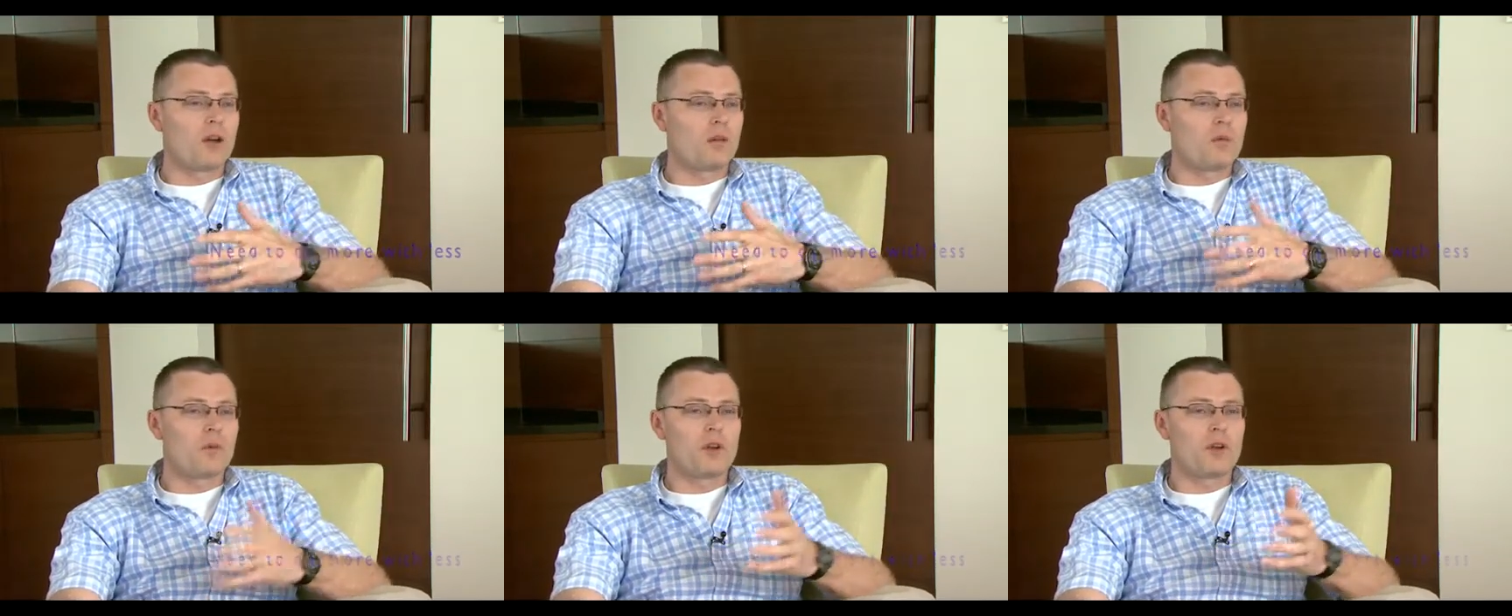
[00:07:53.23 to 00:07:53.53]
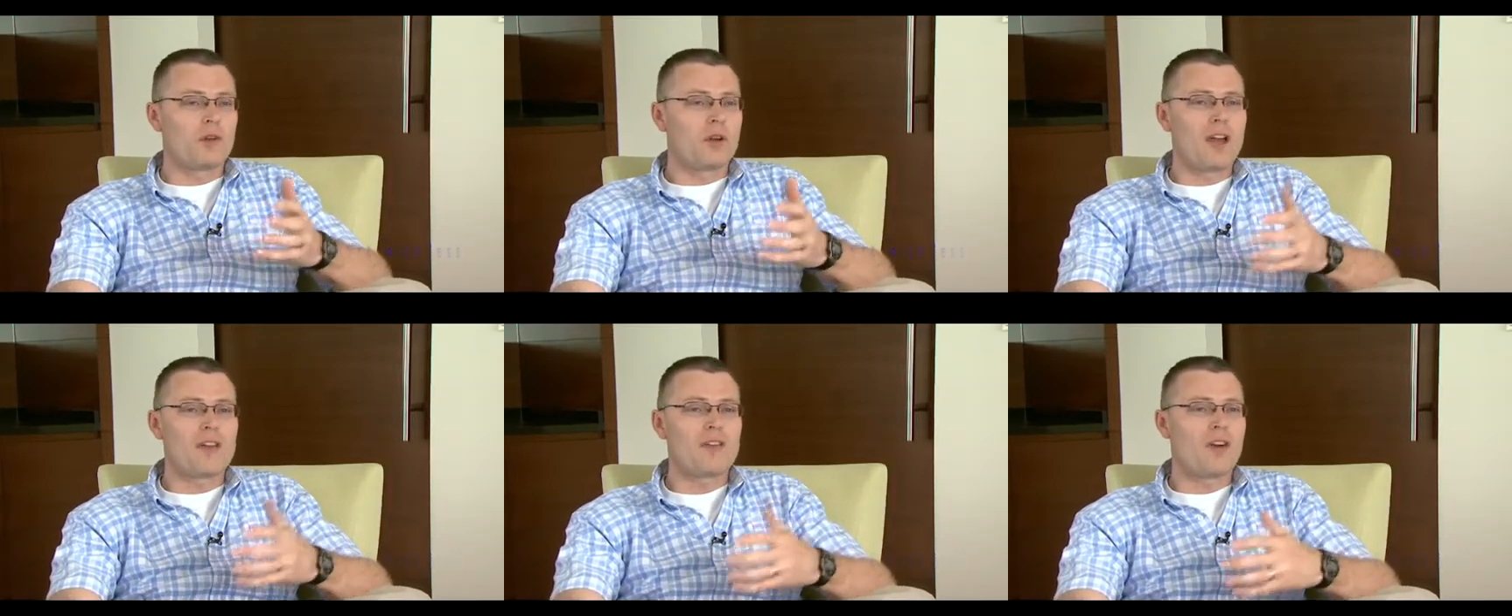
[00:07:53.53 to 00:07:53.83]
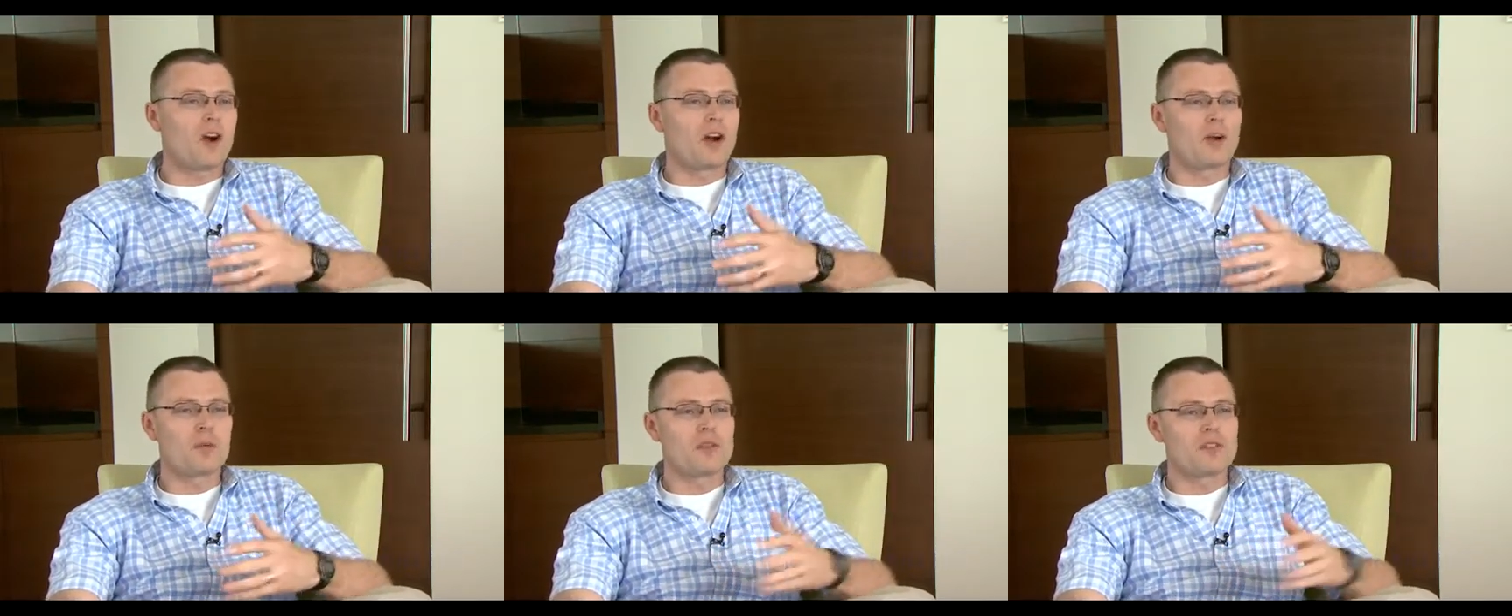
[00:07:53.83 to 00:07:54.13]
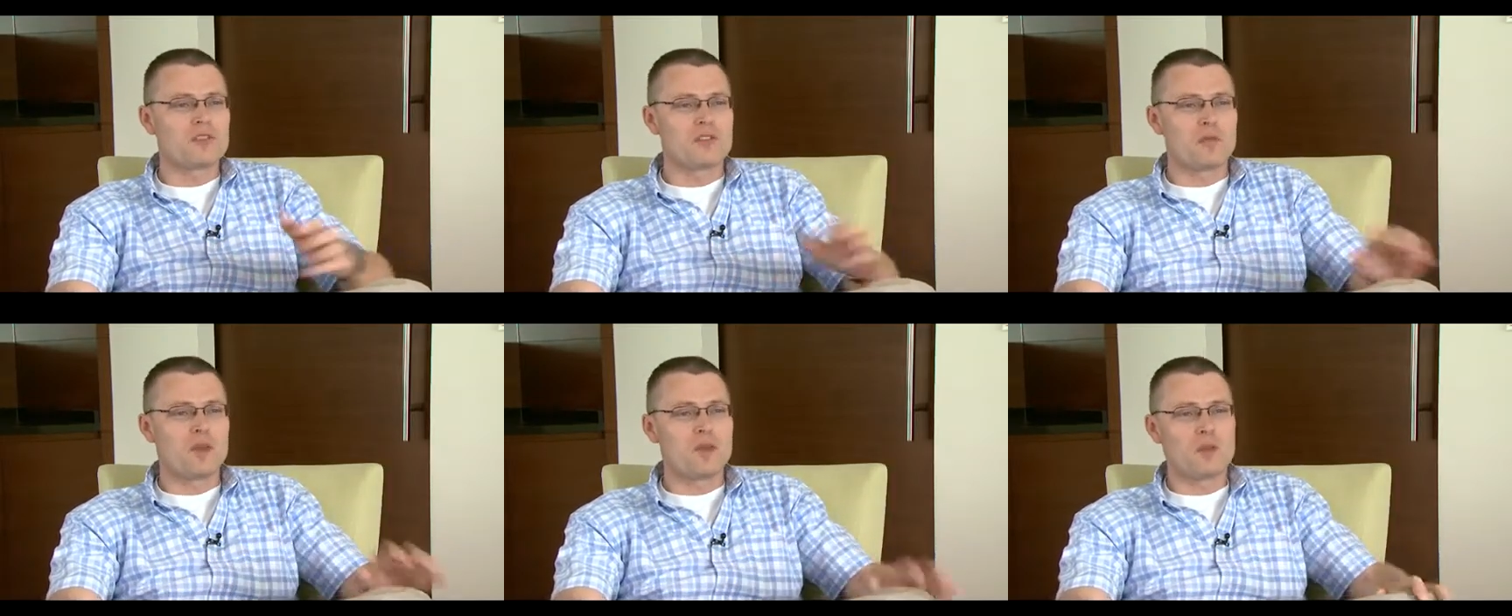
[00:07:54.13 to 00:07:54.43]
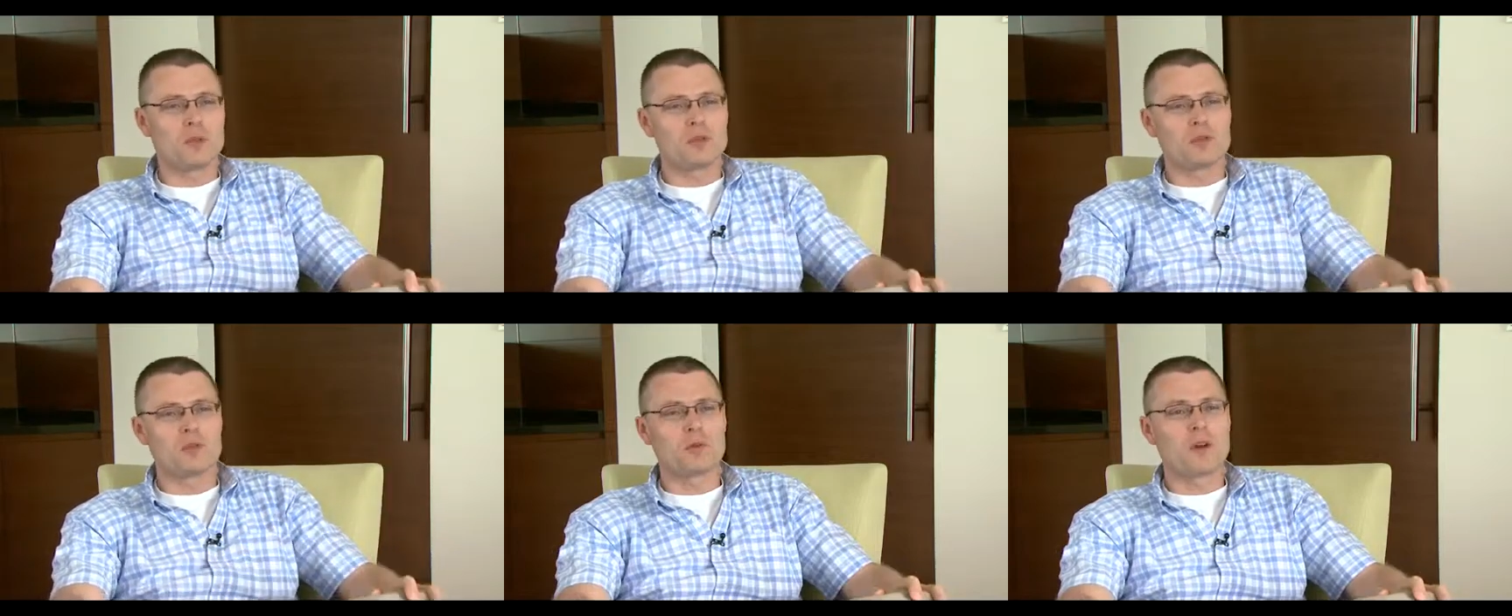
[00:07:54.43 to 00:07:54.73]
We don't have armies of
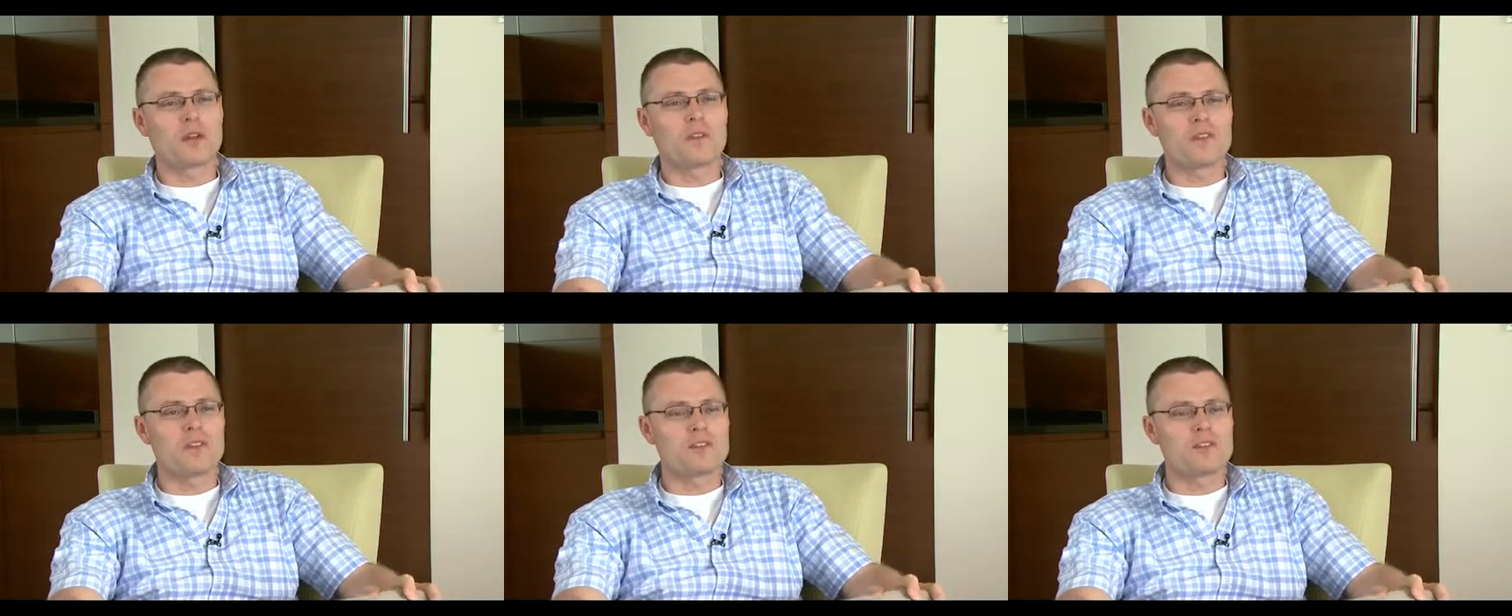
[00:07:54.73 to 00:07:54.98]
people to run